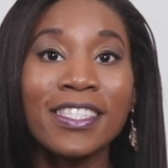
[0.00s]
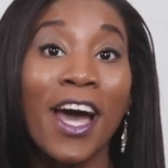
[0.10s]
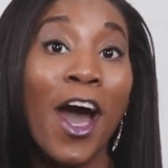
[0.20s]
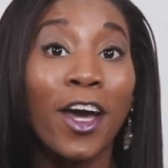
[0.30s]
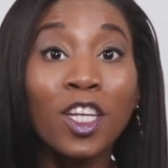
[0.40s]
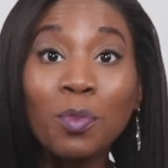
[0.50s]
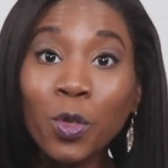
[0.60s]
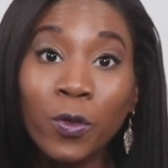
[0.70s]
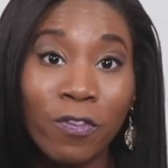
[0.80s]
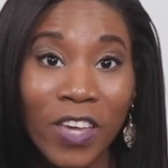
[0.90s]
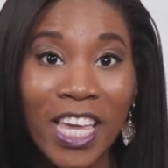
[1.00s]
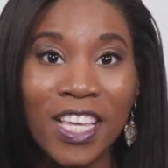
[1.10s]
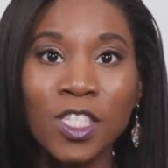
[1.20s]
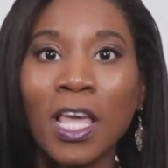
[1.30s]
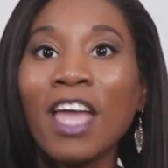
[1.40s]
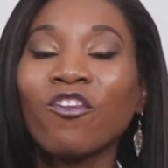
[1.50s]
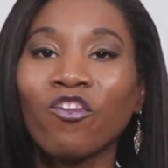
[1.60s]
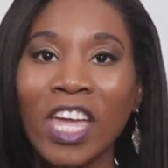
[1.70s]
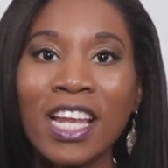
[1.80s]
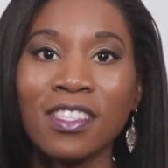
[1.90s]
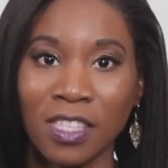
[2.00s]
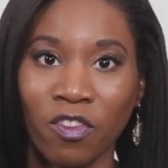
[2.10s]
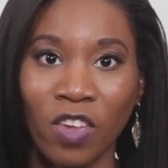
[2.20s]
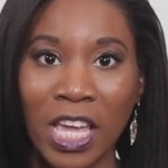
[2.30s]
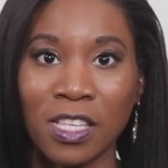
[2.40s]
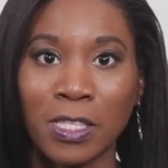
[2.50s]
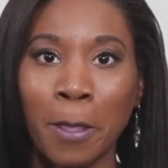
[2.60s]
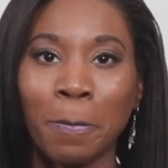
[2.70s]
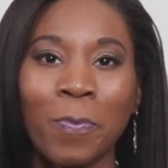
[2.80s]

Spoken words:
the honeymoon phase and fantasy phase.